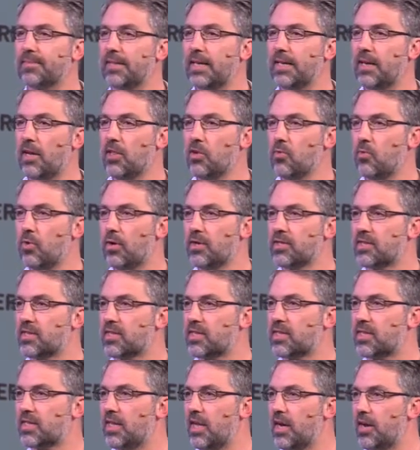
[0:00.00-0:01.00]
In other words, the
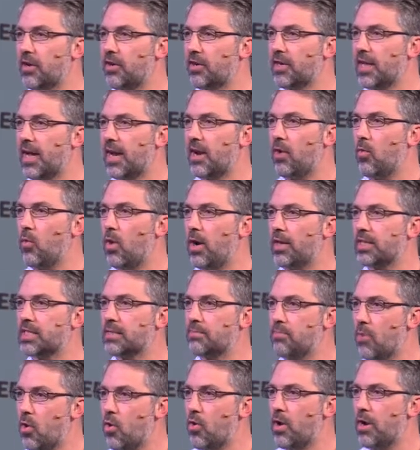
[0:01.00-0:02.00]
sluggard kind of wants
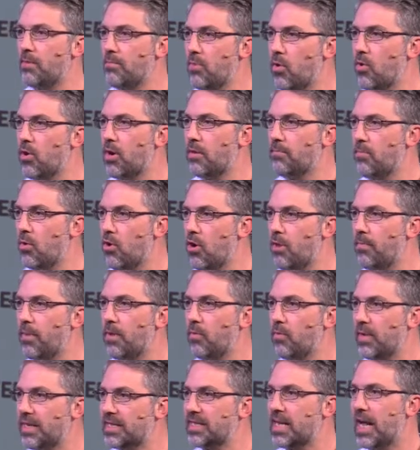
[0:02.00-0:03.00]
more and more and more,
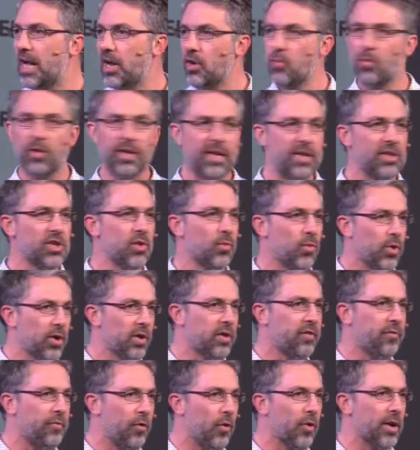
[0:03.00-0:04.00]
but is unwilling to
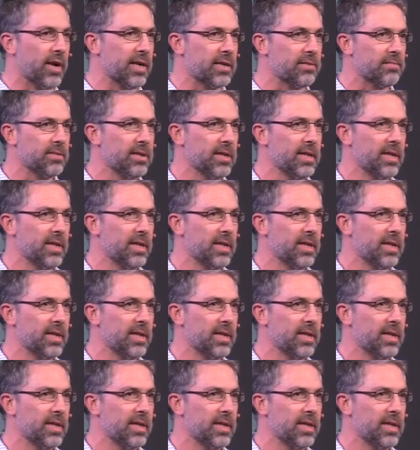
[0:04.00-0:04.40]
work for it